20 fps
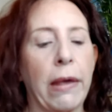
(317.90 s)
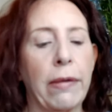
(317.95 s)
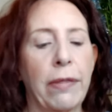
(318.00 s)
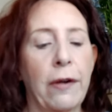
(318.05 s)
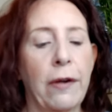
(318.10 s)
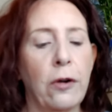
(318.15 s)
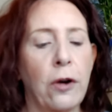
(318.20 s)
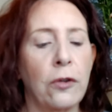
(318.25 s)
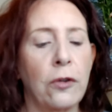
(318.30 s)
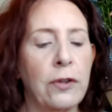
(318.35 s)

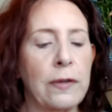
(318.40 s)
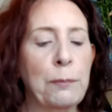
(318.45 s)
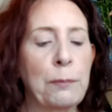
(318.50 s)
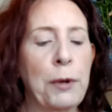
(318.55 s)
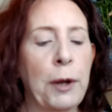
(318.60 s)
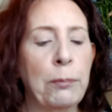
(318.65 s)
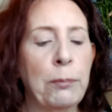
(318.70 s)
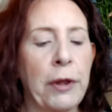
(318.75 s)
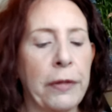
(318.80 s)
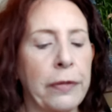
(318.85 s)
There are some
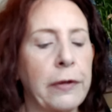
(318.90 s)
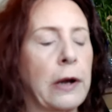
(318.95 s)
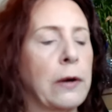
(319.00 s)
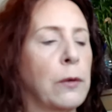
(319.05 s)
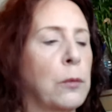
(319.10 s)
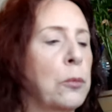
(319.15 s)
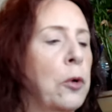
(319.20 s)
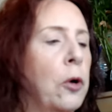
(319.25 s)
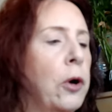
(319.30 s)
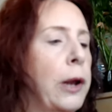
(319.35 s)
people that
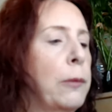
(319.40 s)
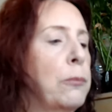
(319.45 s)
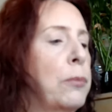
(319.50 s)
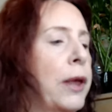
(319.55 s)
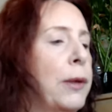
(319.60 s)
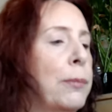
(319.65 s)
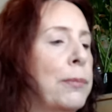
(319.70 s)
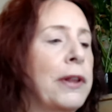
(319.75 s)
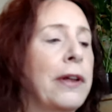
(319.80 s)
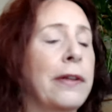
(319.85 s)
are morning
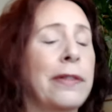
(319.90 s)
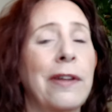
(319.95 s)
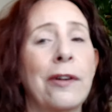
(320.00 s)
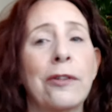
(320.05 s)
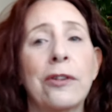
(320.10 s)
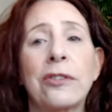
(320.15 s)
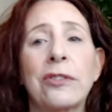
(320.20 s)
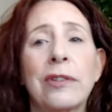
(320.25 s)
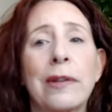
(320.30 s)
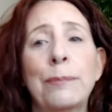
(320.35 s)
people, and
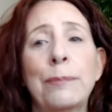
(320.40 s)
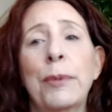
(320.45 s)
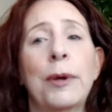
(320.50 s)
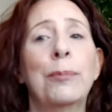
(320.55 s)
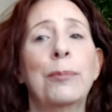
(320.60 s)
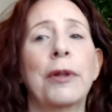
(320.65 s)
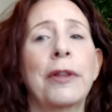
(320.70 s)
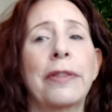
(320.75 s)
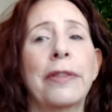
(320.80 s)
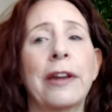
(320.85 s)
there are some
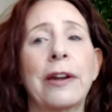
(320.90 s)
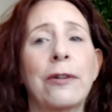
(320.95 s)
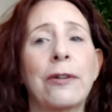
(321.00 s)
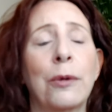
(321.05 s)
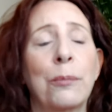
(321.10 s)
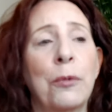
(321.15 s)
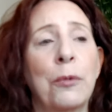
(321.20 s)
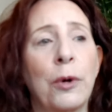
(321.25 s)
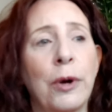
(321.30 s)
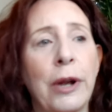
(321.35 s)
people that
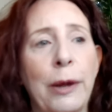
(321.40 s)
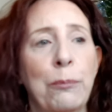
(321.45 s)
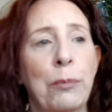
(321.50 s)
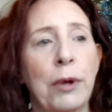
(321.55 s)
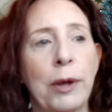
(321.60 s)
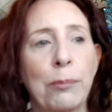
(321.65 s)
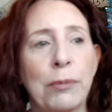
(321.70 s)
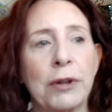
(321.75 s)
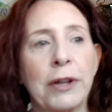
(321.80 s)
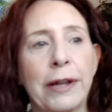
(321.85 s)
aren't morning
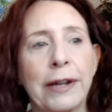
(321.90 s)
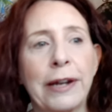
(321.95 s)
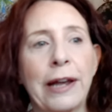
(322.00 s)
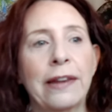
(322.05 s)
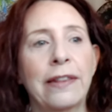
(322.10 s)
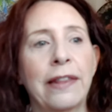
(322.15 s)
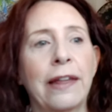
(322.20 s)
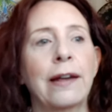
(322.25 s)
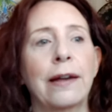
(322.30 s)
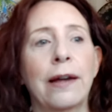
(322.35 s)
people, and
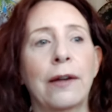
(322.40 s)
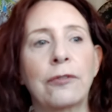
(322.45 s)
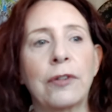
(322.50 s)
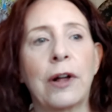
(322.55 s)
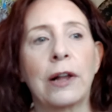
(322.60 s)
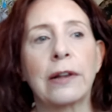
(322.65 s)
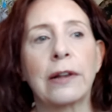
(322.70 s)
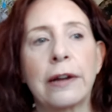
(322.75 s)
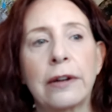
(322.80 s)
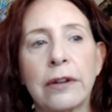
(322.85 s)
I think I
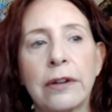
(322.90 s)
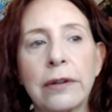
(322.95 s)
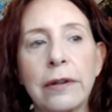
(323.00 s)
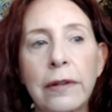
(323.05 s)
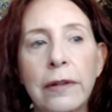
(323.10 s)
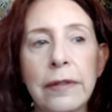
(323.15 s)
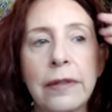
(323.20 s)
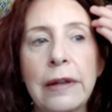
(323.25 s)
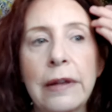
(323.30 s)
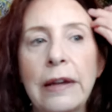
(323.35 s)
fall
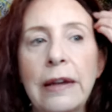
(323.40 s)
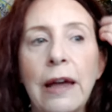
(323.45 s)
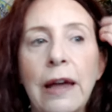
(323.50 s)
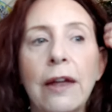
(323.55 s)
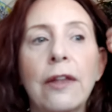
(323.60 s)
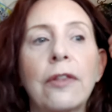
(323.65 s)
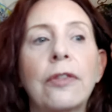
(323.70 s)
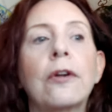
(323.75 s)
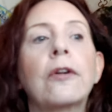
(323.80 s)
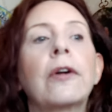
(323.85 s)
into the
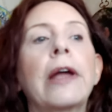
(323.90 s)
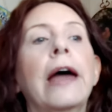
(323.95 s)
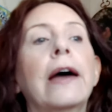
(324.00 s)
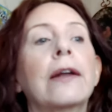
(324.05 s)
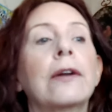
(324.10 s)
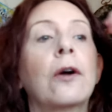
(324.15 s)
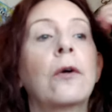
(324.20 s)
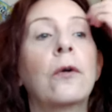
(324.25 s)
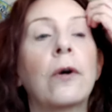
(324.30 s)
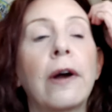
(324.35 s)
other
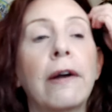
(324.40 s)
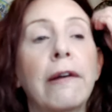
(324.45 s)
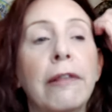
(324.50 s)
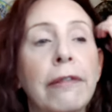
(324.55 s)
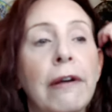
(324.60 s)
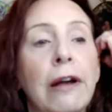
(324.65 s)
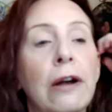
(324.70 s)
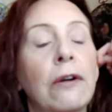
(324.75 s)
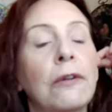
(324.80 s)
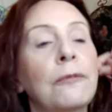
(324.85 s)
category
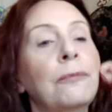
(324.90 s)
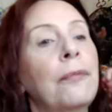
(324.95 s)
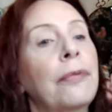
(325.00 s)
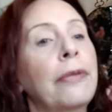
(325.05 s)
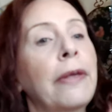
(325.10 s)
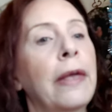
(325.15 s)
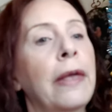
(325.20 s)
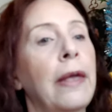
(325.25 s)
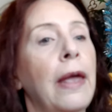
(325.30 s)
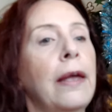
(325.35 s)
there.
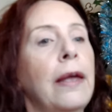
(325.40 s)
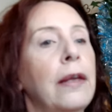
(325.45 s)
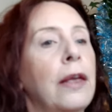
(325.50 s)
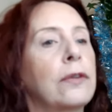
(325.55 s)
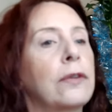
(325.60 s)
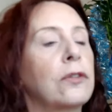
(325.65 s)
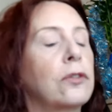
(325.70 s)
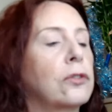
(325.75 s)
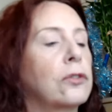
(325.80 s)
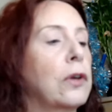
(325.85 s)

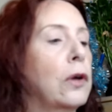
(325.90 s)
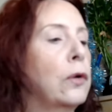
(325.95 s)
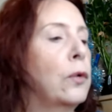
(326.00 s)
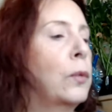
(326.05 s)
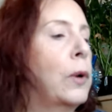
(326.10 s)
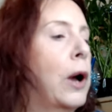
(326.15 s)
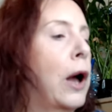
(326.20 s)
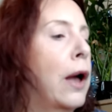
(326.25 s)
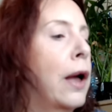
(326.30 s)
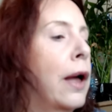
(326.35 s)

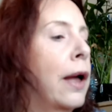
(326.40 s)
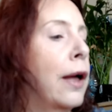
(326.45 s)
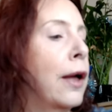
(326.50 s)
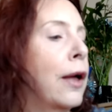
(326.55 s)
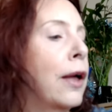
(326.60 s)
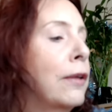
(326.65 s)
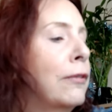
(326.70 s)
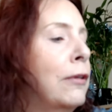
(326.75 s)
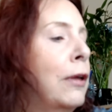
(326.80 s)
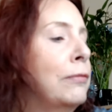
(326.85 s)
So,
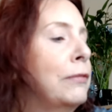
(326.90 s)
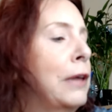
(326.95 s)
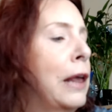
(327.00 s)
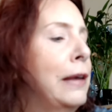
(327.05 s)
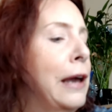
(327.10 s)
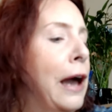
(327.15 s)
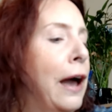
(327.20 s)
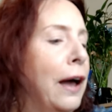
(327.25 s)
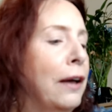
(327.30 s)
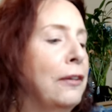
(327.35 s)
uh,
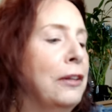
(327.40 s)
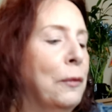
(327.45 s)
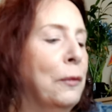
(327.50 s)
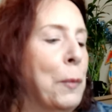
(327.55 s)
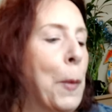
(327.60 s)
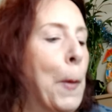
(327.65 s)
yeah,